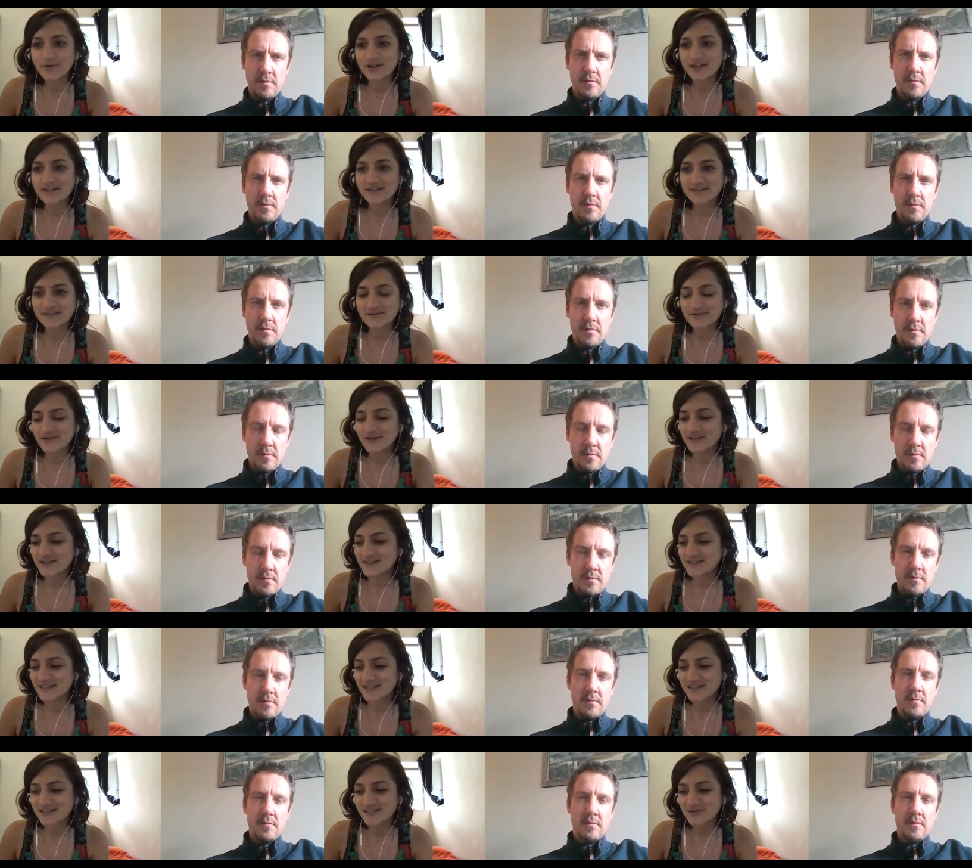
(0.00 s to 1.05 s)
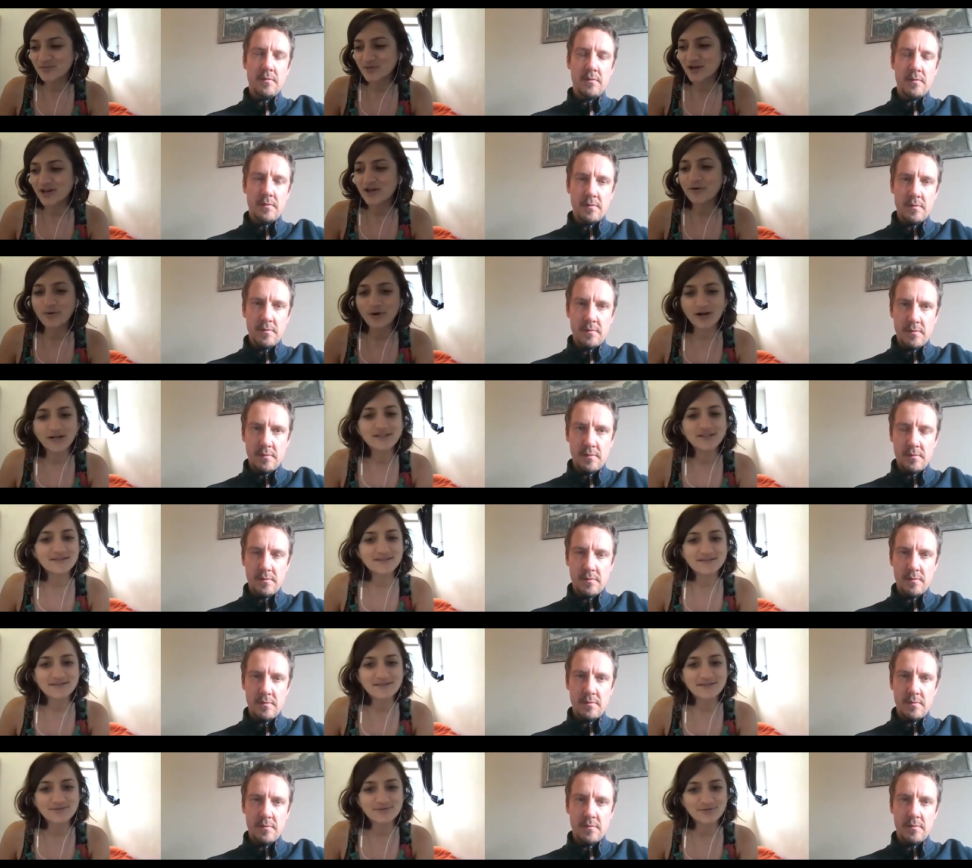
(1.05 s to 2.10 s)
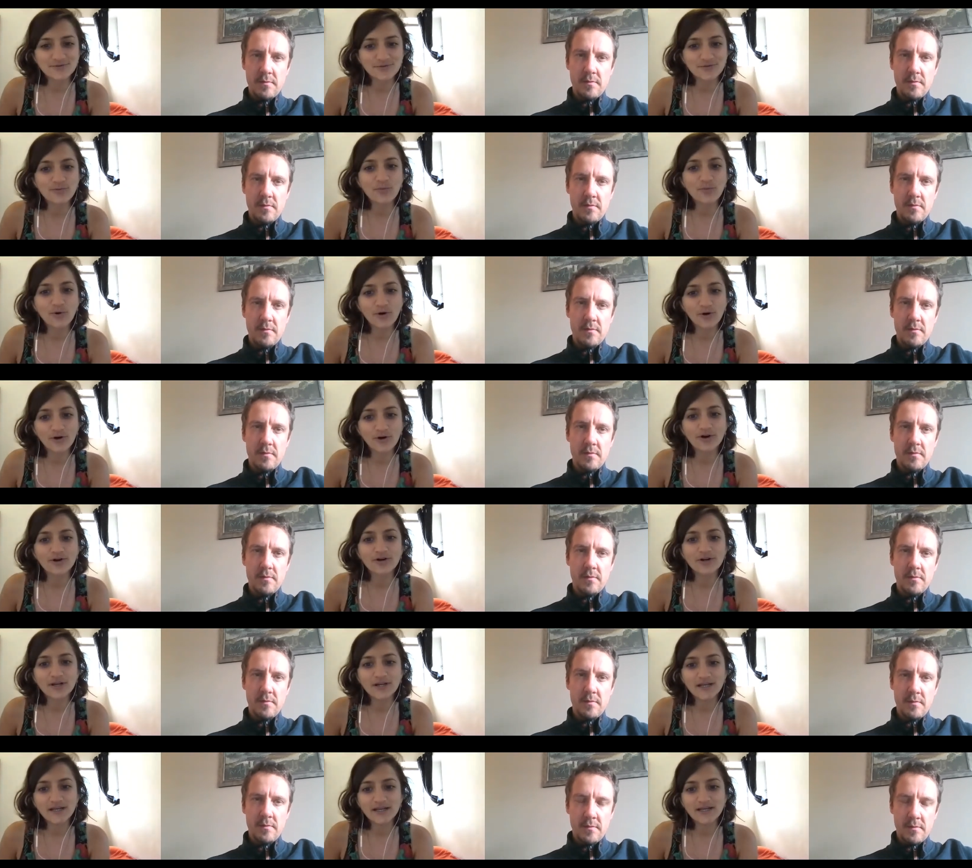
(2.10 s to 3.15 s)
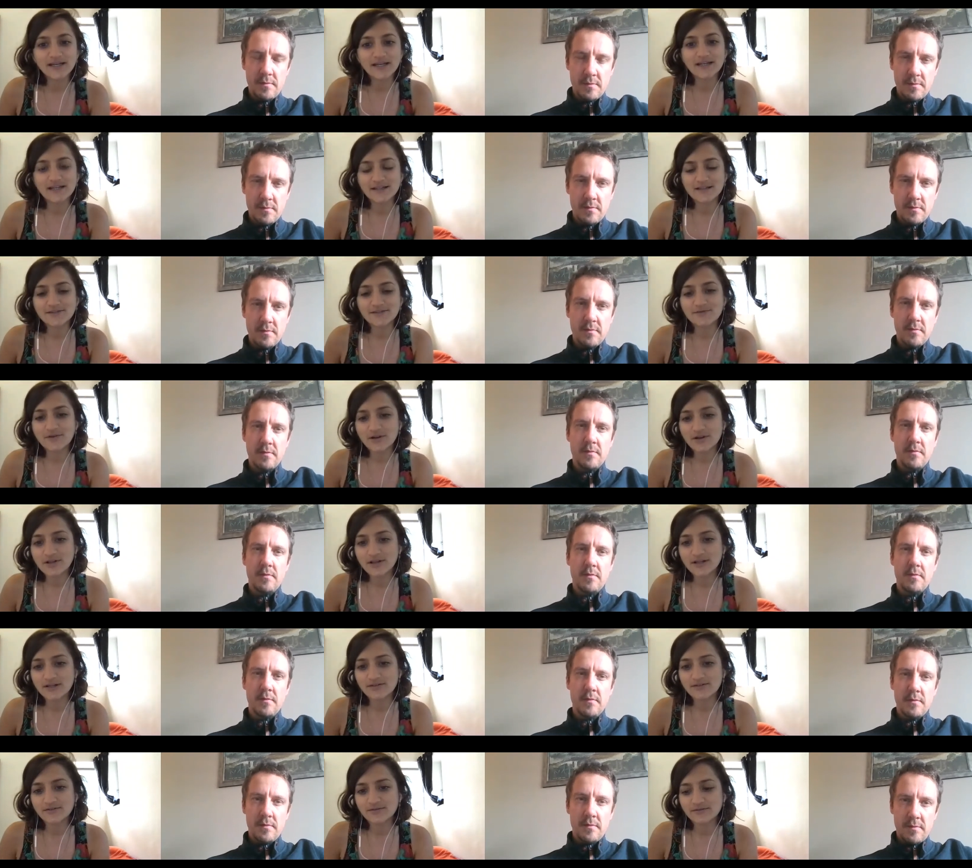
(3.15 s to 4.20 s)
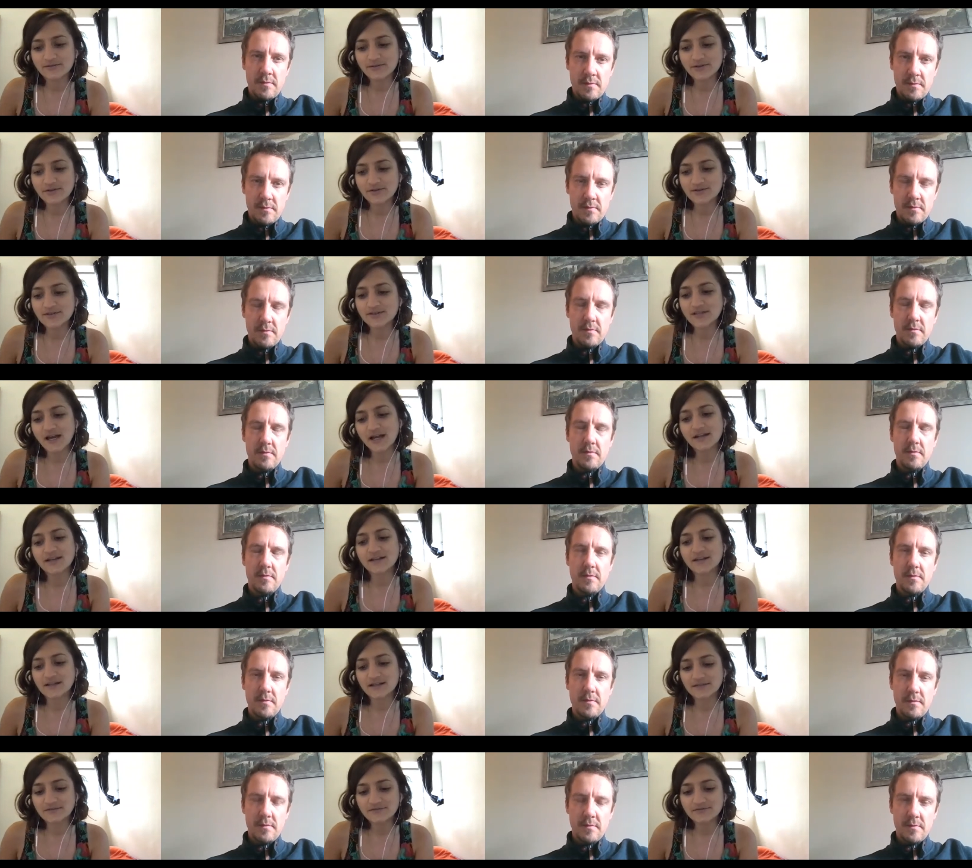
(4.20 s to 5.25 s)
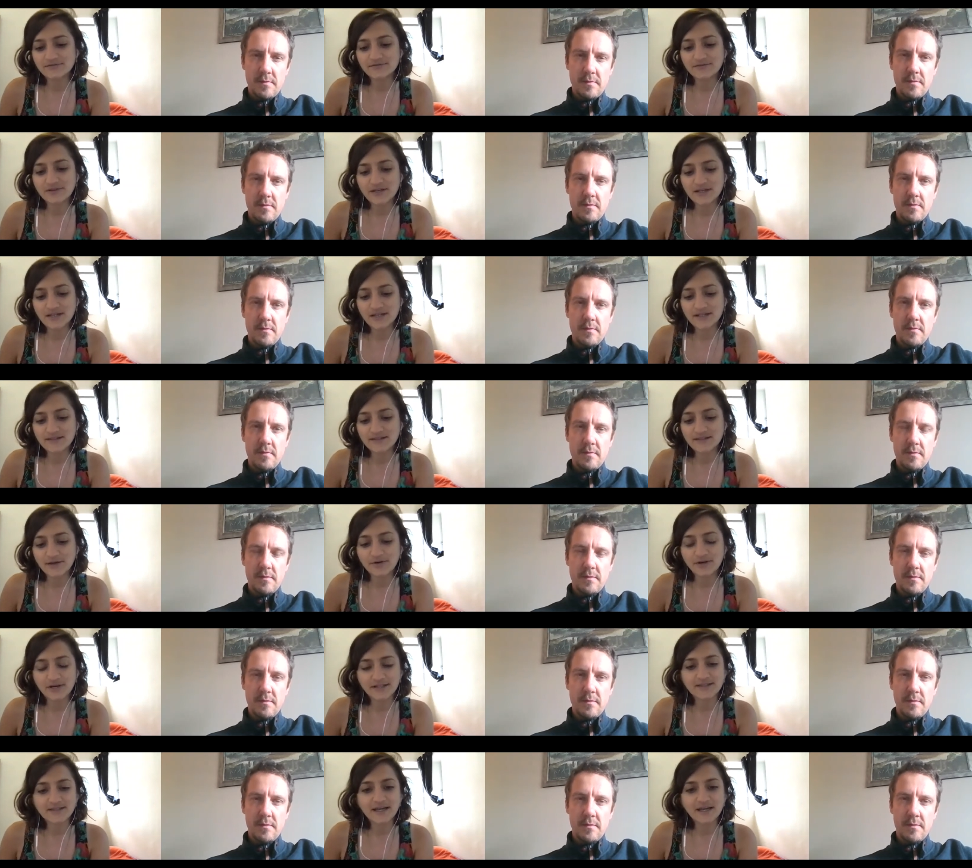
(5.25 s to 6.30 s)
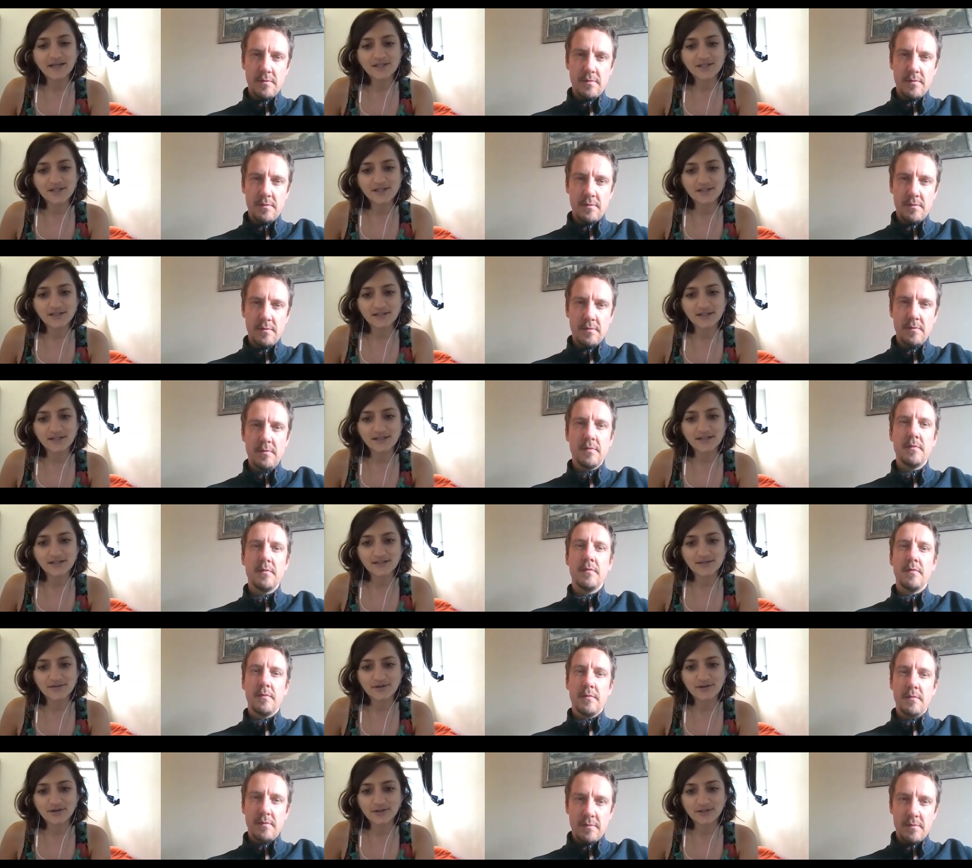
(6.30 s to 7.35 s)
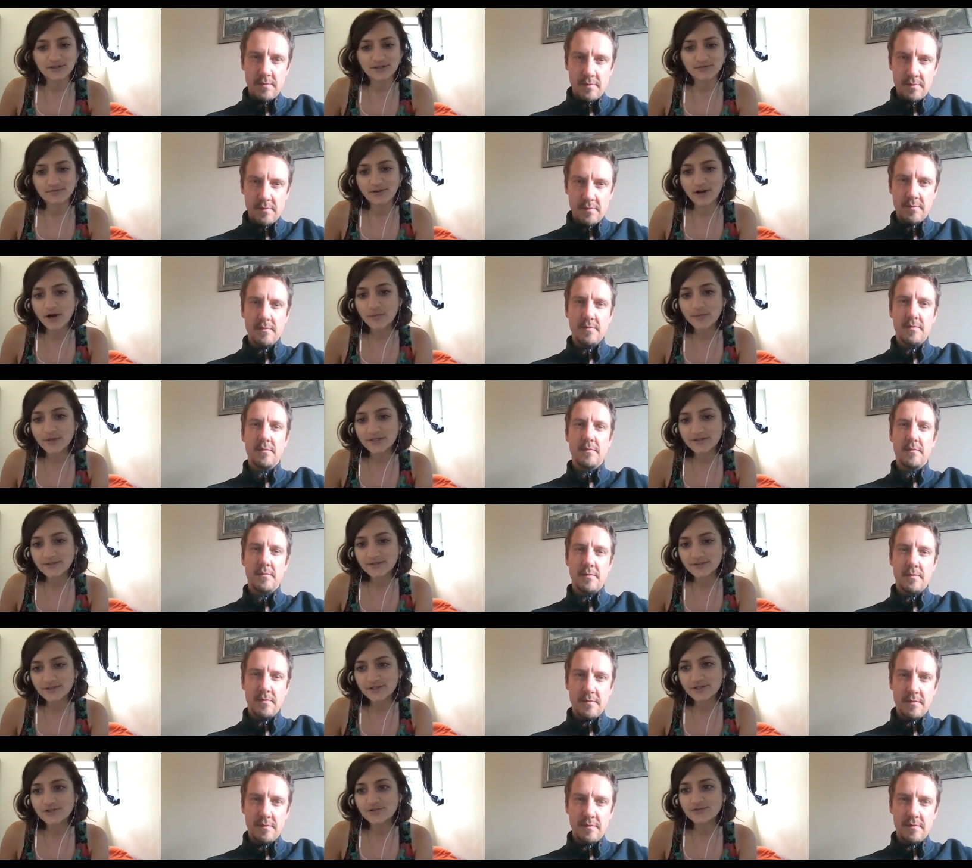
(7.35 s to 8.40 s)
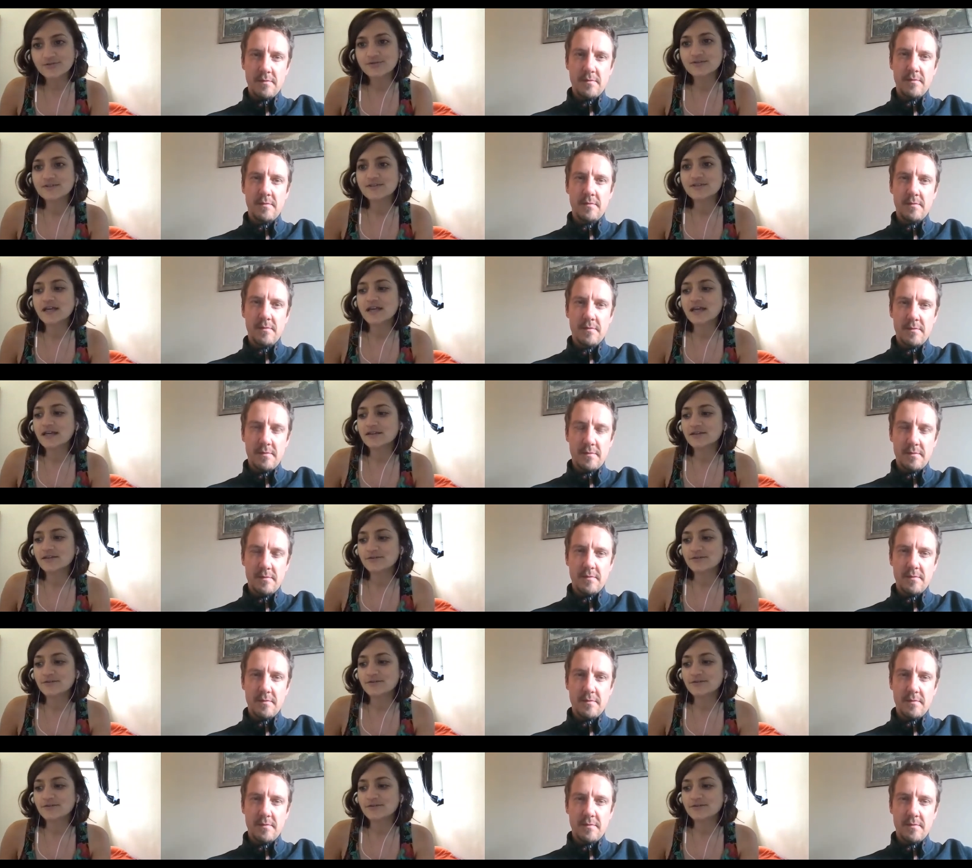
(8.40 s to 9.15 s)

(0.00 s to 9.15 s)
Speaker 1: in this organization, but I want to do more in Israel, and there's not enough direct action in Israel in environmental issues. There's